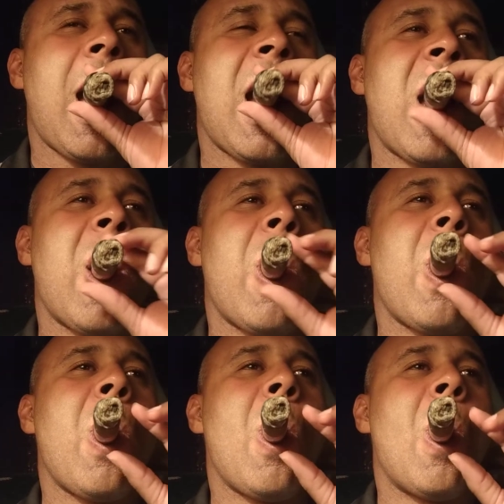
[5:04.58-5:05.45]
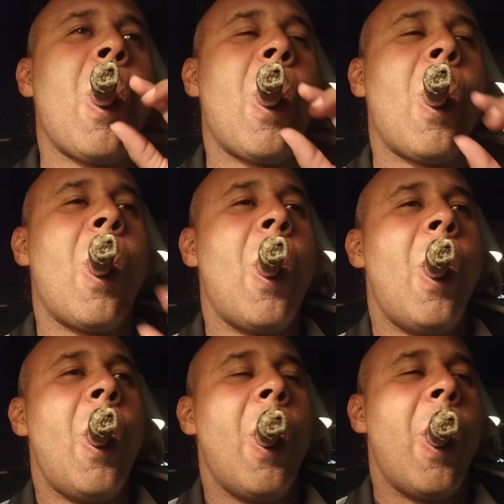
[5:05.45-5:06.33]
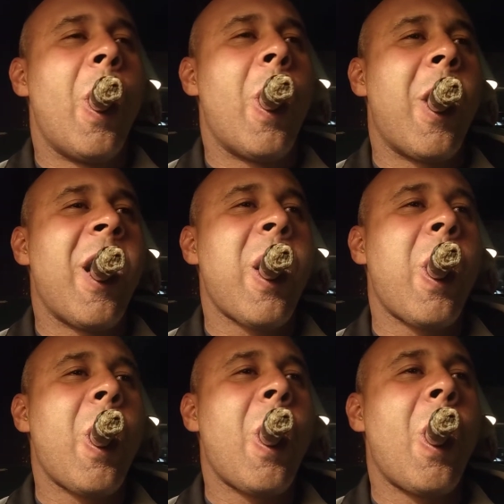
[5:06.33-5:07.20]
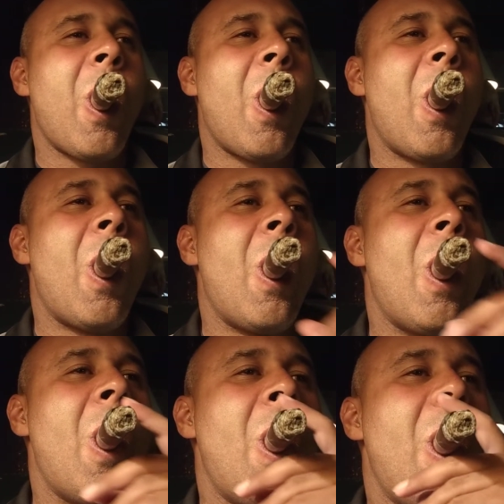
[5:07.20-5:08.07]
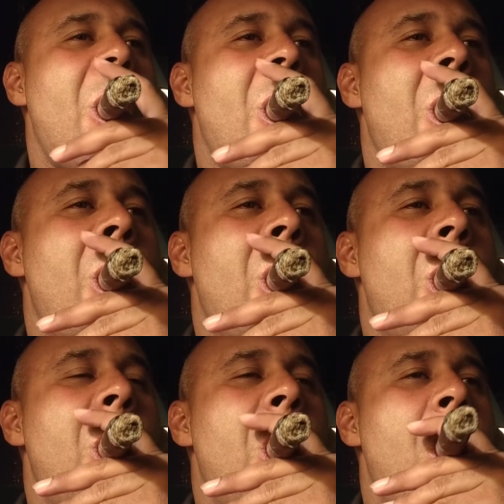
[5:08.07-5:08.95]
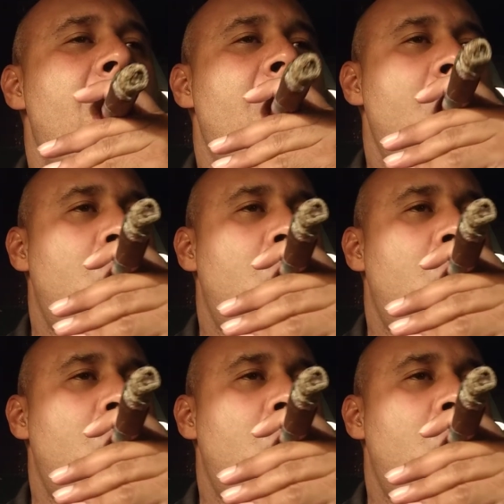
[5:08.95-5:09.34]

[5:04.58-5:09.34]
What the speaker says: (silence)